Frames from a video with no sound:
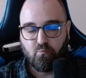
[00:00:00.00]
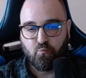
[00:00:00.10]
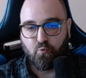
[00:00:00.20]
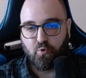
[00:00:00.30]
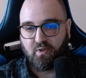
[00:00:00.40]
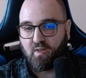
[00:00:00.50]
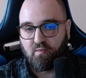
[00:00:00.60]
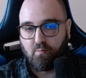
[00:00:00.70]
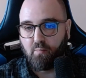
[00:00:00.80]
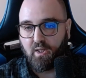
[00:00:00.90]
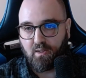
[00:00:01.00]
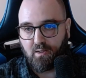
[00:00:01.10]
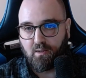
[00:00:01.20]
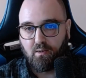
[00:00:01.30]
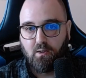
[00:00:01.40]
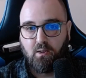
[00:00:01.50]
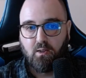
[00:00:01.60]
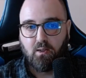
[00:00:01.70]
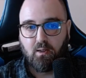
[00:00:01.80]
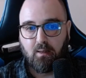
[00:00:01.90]
for text embedding,
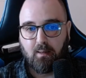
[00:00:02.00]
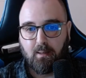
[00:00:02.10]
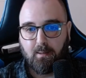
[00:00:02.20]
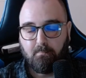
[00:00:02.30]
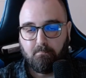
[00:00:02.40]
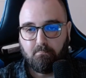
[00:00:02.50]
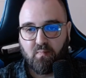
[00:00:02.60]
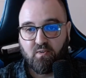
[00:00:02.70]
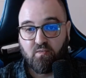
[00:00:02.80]
and